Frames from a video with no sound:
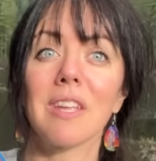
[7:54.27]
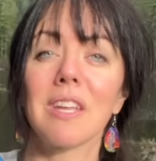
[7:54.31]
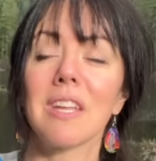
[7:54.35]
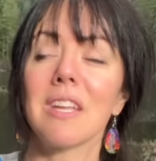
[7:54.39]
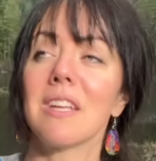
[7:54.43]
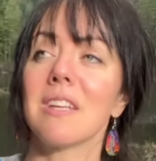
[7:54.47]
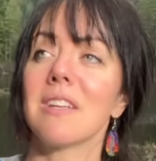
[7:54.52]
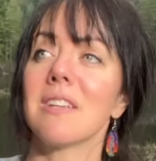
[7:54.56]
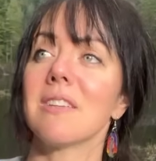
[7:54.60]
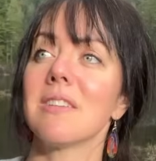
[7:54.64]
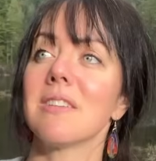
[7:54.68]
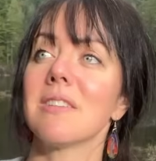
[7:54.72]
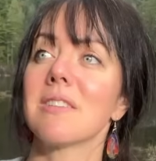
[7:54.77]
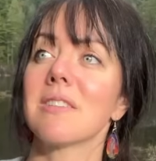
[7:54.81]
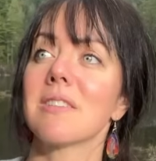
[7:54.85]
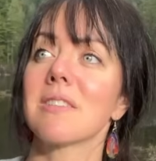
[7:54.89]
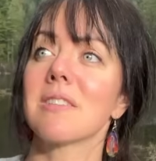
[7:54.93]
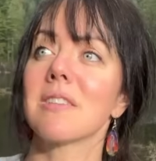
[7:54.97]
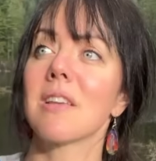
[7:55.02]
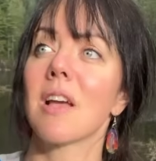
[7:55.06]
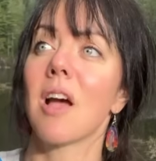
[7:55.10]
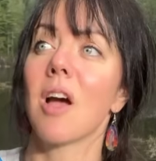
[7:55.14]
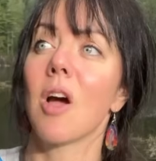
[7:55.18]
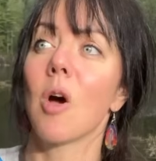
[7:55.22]

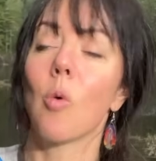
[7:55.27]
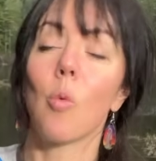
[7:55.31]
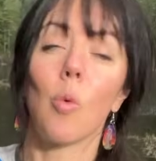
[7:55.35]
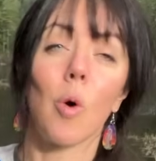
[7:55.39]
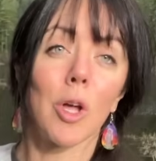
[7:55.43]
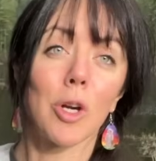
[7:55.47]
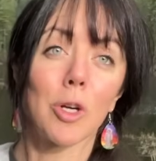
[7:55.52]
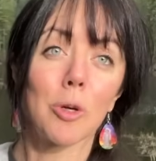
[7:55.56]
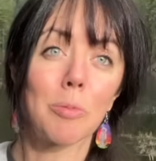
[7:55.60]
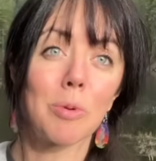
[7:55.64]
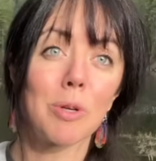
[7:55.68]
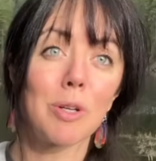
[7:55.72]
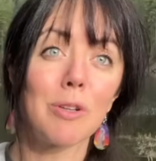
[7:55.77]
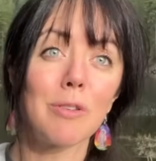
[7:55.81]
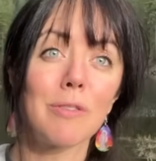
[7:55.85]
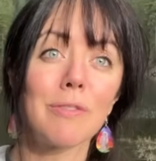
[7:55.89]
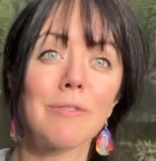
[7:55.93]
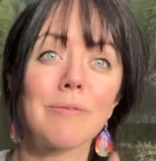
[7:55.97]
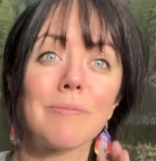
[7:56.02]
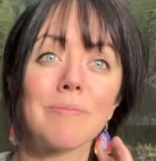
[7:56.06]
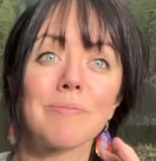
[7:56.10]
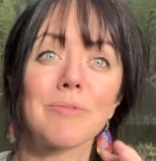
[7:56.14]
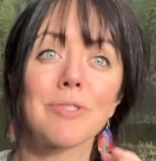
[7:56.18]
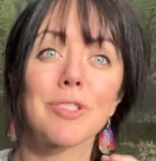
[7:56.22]
is
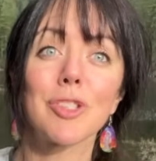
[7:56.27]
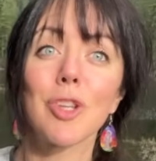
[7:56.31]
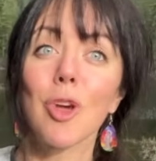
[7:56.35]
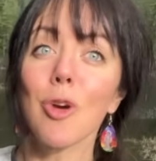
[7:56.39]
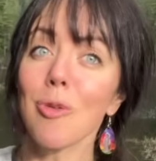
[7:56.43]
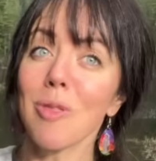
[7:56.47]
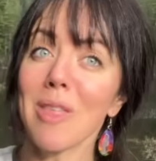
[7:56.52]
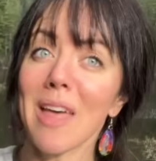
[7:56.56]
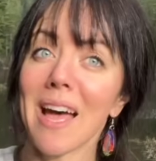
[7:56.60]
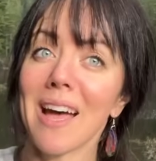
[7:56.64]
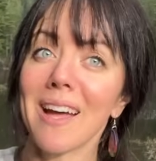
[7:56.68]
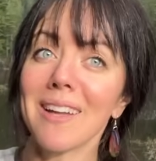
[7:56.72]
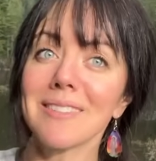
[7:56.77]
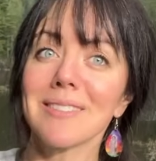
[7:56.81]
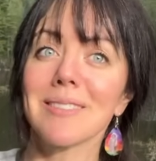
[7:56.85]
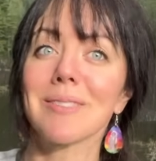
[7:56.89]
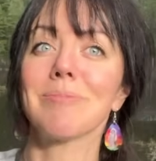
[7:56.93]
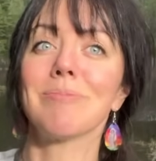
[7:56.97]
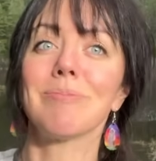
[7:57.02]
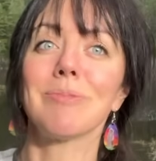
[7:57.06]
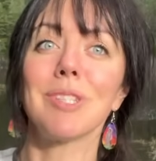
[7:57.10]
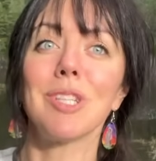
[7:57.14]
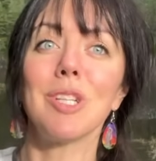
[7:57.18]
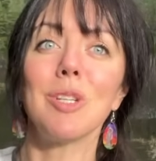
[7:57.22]
waterproof so that
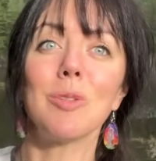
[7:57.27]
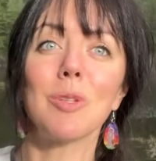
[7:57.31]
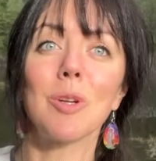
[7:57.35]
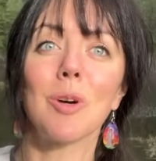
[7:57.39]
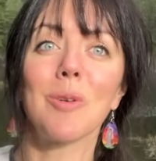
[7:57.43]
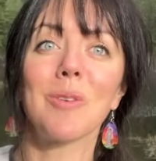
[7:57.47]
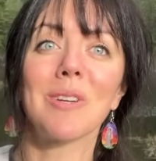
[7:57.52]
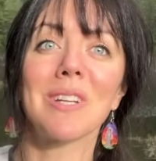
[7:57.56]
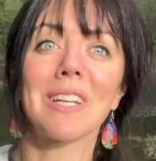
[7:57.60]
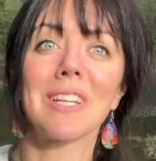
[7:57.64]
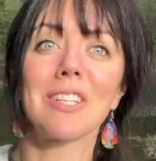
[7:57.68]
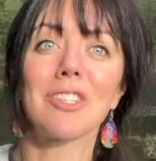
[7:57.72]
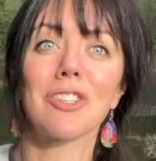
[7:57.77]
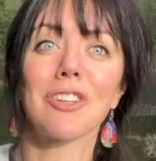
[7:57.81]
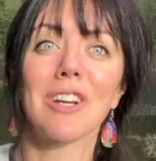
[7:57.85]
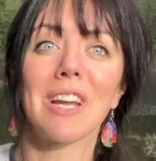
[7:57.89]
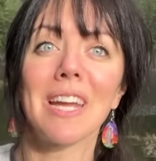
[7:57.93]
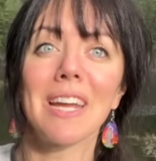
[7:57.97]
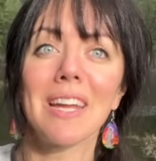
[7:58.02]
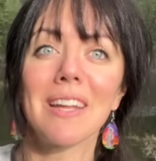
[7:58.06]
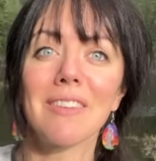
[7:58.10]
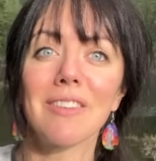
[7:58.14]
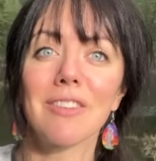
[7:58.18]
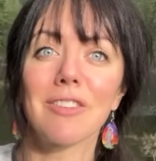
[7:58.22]
you don't get your
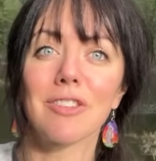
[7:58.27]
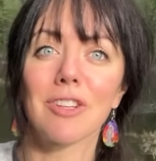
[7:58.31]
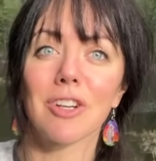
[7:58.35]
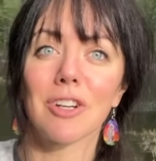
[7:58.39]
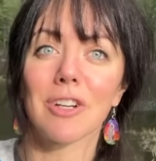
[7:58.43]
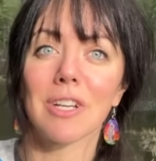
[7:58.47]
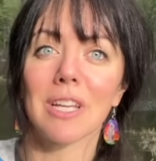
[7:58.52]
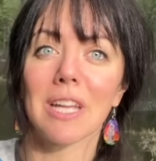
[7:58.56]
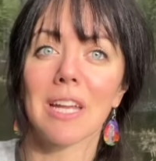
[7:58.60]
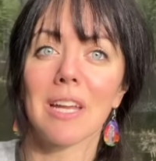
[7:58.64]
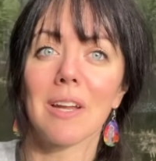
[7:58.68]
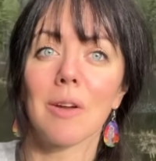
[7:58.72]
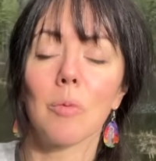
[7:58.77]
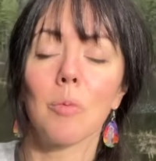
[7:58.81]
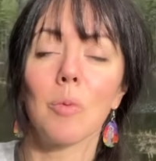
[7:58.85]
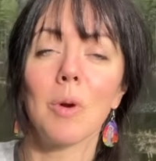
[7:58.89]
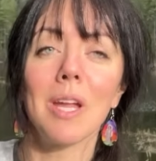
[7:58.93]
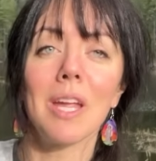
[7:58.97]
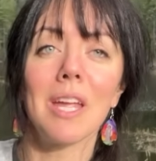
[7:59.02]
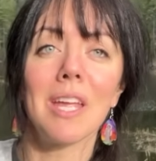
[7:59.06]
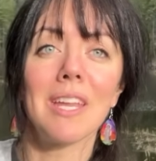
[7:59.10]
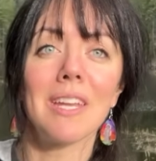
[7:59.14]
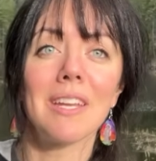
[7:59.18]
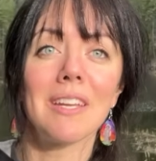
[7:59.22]
hands dirty
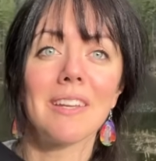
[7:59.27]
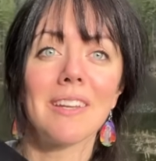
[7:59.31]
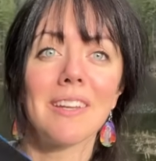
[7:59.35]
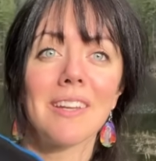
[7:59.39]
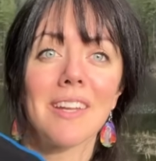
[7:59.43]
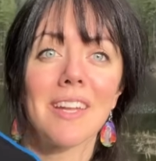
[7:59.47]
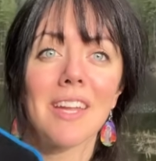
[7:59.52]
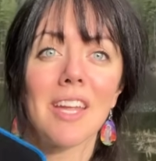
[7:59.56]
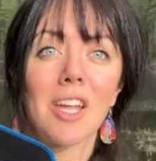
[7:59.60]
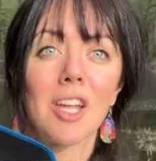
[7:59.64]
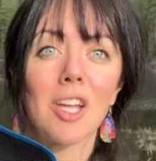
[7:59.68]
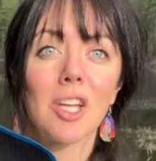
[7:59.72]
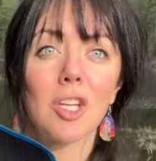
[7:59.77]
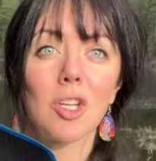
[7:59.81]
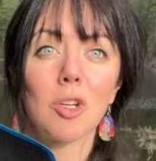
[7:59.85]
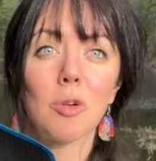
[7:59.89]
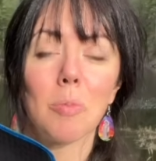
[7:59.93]
when you